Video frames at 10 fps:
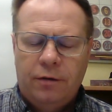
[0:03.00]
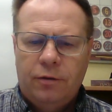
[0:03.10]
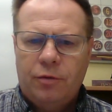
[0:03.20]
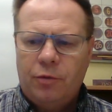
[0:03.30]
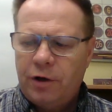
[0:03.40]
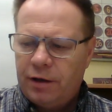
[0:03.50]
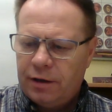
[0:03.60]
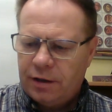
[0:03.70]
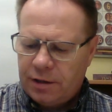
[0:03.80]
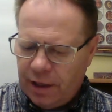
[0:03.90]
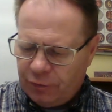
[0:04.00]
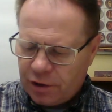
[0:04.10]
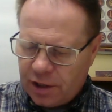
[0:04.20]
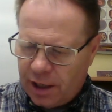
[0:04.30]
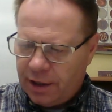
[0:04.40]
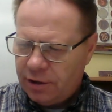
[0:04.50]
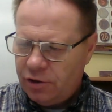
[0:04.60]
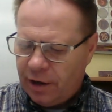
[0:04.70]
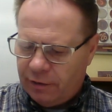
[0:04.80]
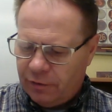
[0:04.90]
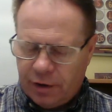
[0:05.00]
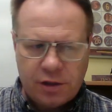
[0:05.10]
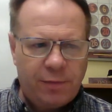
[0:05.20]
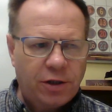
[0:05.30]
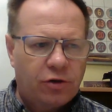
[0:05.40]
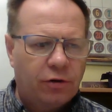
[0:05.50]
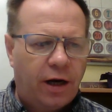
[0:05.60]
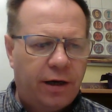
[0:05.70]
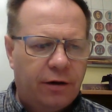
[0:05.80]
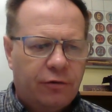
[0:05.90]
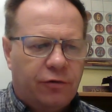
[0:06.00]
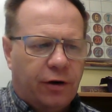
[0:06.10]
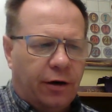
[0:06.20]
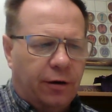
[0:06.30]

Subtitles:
Well, good morning. Today for science, you have a special kind of